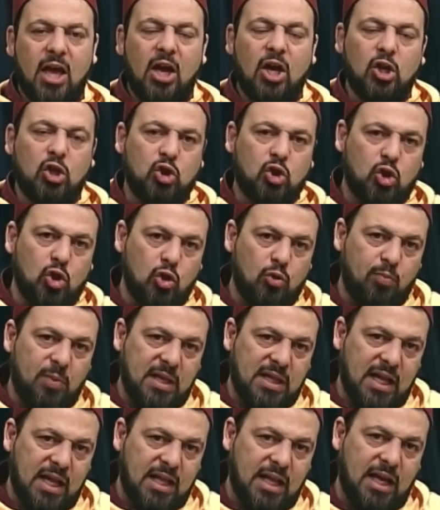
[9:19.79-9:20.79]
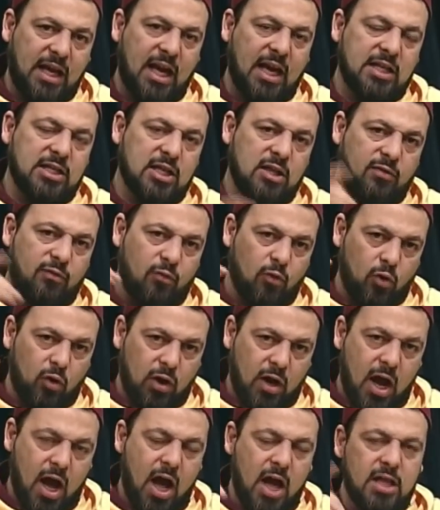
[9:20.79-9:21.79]
it should be dedicated for
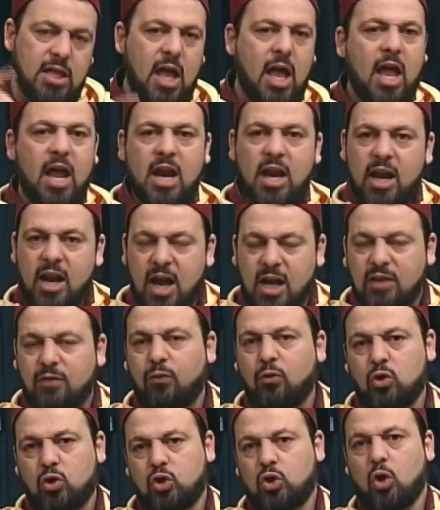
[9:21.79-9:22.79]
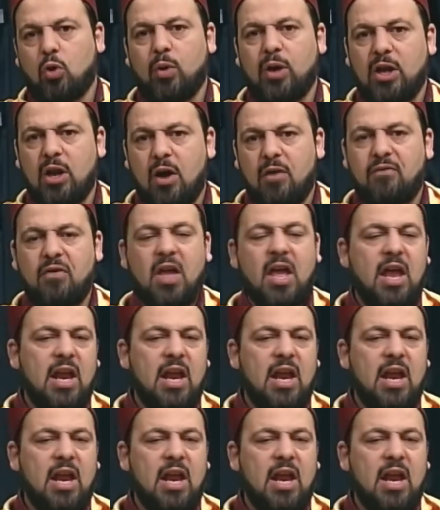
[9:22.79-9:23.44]
God, not for showing off,